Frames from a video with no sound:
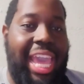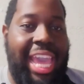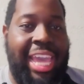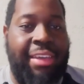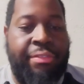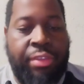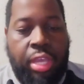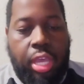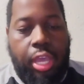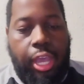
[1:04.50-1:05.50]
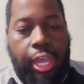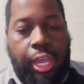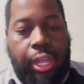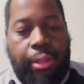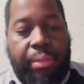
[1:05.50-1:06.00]
have
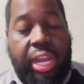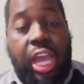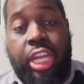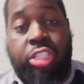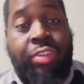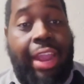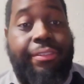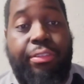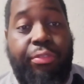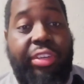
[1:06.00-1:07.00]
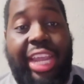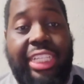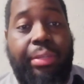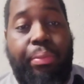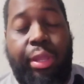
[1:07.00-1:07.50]
an undrafted free
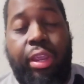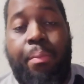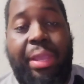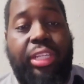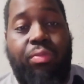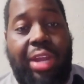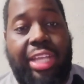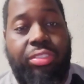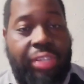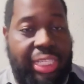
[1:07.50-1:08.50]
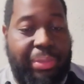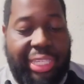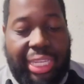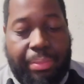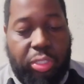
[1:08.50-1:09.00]
agent player make the roster, and that's
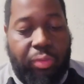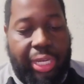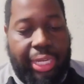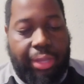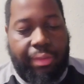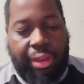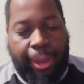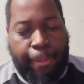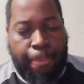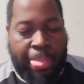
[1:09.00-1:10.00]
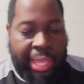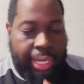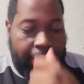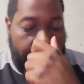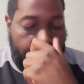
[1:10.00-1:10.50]
been Keaton Mitchell right now. All right.
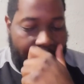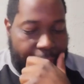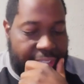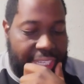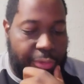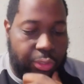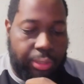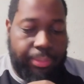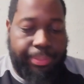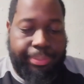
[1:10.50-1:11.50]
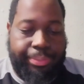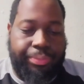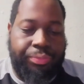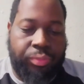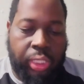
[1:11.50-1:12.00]
Now, wide receivers.
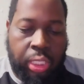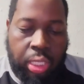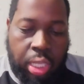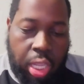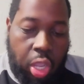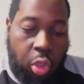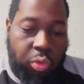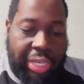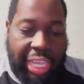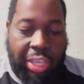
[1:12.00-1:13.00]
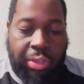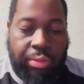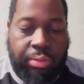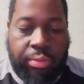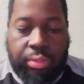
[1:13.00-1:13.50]

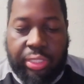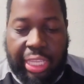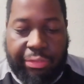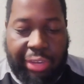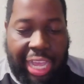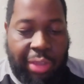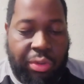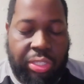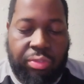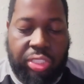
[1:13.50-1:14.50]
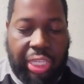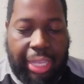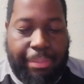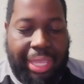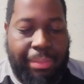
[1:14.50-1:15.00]
Odell, Zay Flowers,
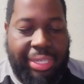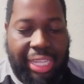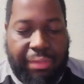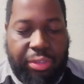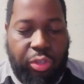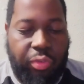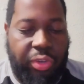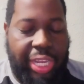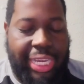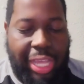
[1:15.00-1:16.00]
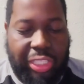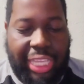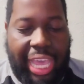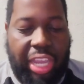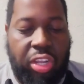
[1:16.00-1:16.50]
Rashad Bateman, Devin Duvernay,
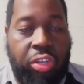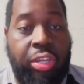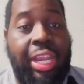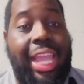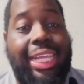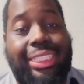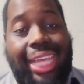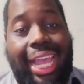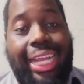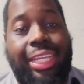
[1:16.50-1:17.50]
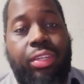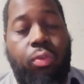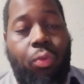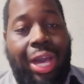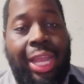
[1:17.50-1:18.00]
Nelson Aguilar, and
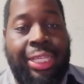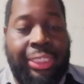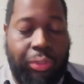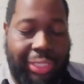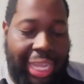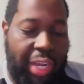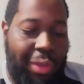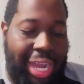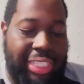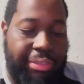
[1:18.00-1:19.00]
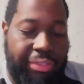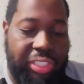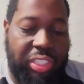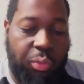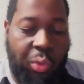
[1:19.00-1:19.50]
Tylan Wallace. So Tylan Wallace
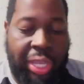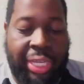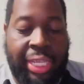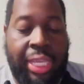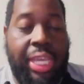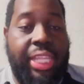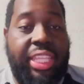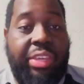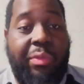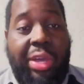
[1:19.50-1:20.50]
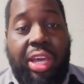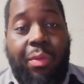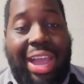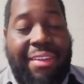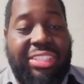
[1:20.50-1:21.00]
officially won the
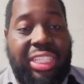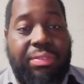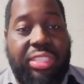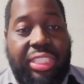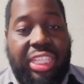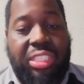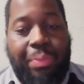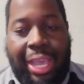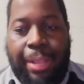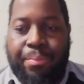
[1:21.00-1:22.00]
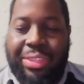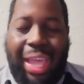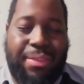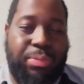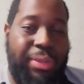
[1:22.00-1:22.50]
wide receiver sixth spot.
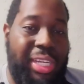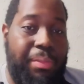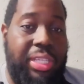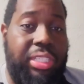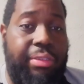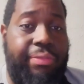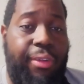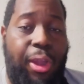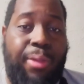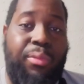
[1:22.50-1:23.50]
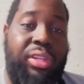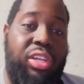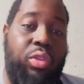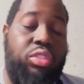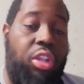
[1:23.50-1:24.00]
That was pretty much confirmed when the
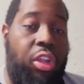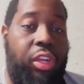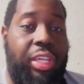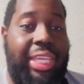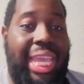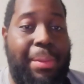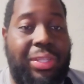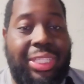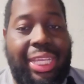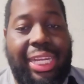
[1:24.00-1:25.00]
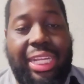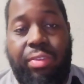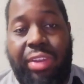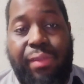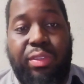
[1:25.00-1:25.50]
news earlier came out today that
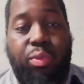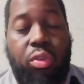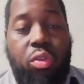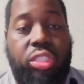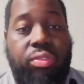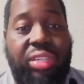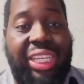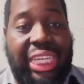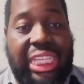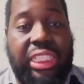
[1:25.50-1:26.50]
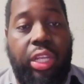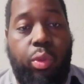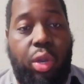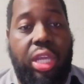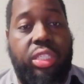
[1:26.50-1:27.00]
the Ravens were going to release
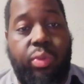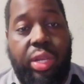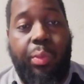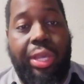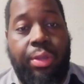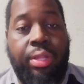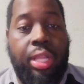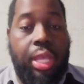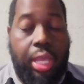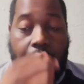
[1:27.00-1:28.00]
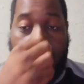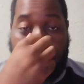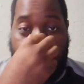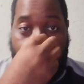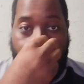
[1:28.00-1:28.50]
Laquan Treadwell.
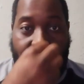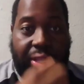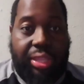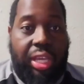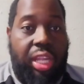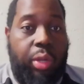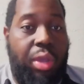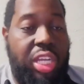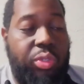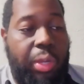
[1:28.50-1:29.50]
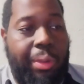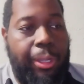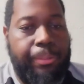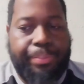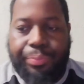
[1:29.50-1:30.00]
Now with Laquan
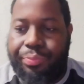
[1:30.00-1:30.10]
Treadwell,